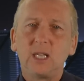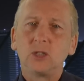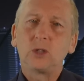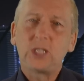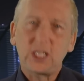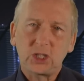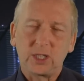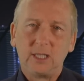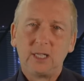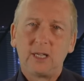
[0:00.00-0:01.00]

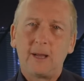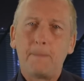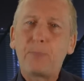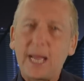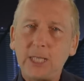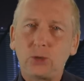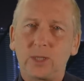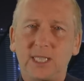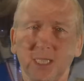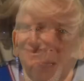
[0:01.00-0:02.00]
tradition and
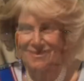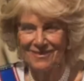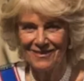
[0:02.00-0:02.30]
patriotism.